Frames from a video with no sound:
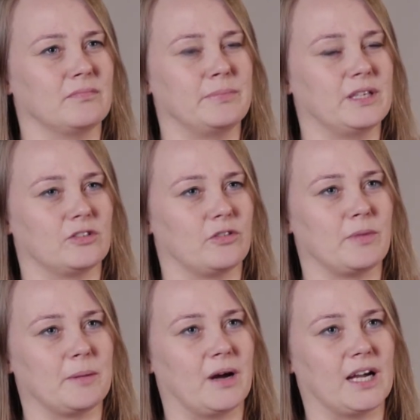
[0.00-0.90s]
peace of
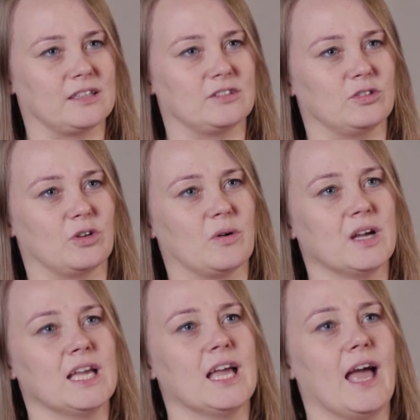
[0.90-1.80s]
my mind,
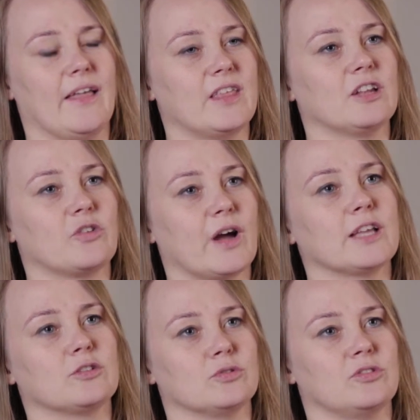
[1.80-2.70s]
And then
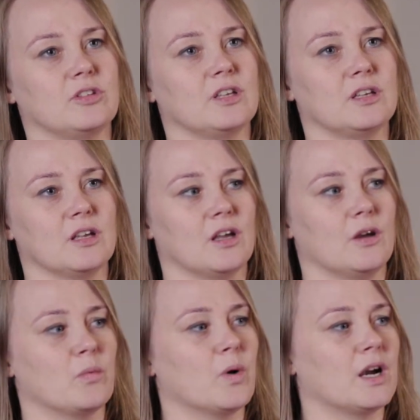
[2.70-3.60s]
try to see
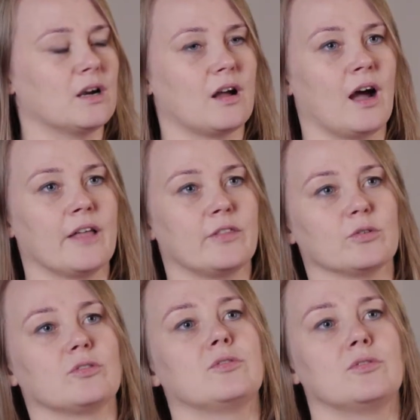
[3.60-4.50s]
where are
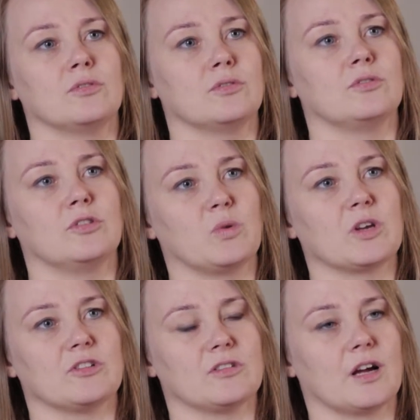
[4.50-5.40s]
those
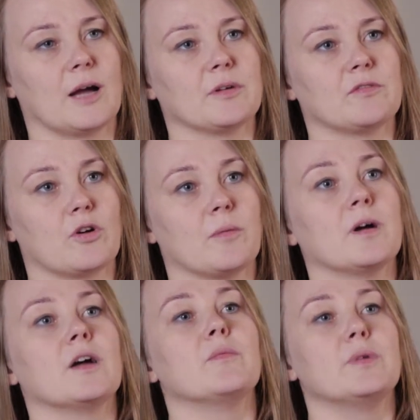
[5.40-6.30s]
situations are coming from
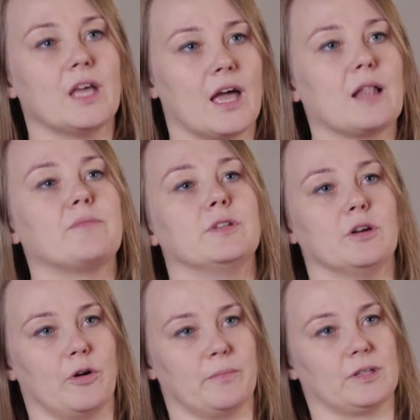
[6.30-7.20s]
with the help of
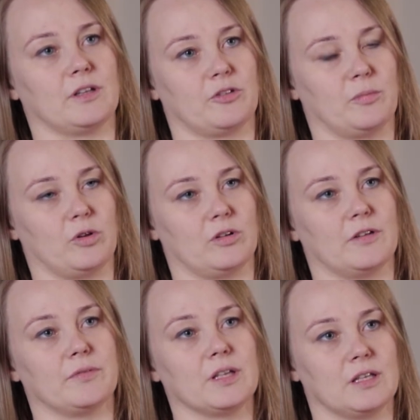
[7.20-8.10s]
the competence model.
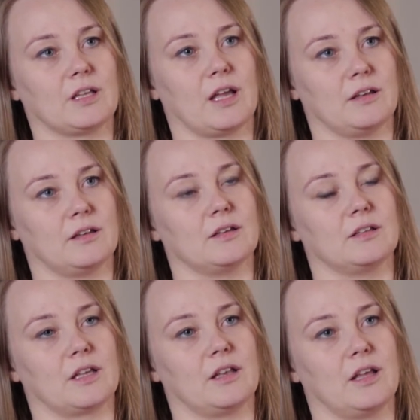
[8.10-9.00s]
I think it can
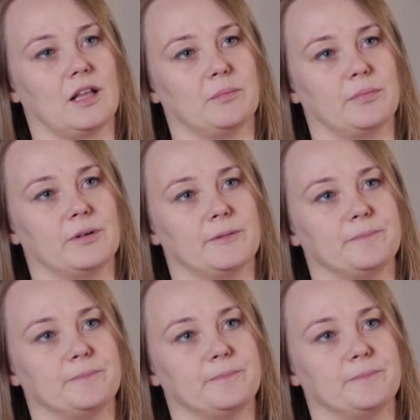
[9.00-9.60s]
help,